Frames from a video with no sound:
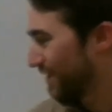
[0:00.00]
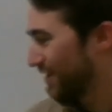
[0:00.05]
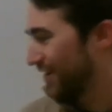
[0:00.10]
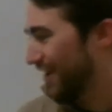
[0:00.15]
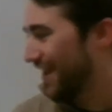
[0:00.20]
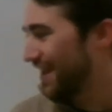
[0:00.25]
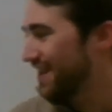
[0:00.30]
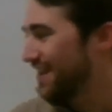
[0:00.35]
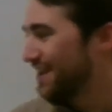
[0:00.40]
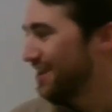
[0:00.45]

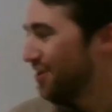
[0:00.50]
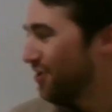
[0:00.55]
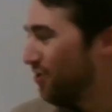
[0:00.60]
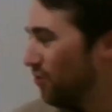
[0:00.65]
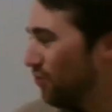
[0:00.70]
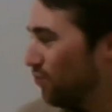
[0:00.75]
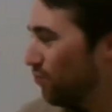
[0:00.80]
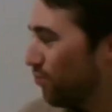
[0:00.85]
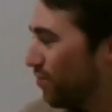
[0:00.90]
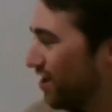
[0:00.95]
Okay?
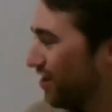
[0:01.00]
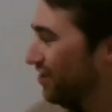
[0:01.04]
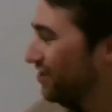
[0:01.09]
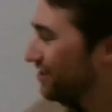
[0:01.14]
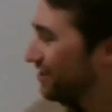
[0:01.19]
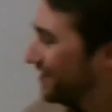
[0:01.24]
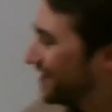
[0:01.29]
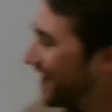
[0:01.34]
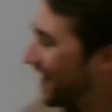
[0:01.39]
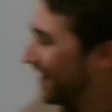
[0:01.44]
We are
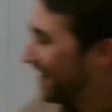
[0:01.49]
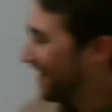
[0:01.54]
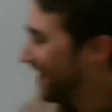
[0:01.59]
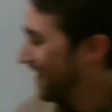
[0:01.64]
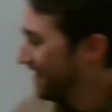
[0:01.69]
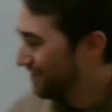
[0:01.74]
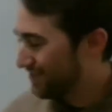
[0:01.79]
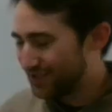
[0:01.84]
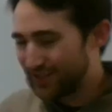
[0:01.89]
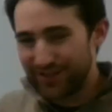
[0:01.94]
stuck
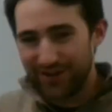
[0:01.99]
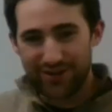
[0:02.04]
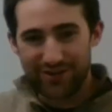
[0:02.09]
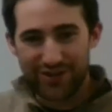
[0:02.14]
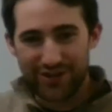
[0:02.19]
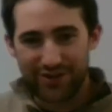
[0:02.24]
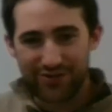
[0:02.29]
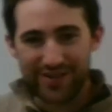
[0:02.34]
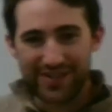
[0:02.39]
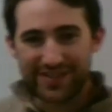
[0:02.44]
at 0
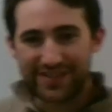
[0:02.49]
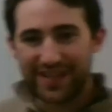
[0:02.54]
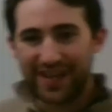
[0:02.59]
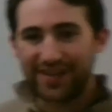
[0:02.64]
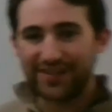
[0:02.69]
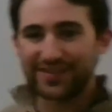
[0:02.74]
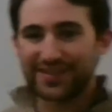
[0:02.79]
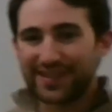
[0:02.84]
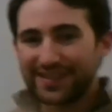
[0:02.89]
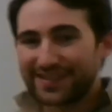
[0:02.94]
degrees
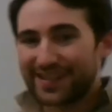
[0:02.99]
Celsius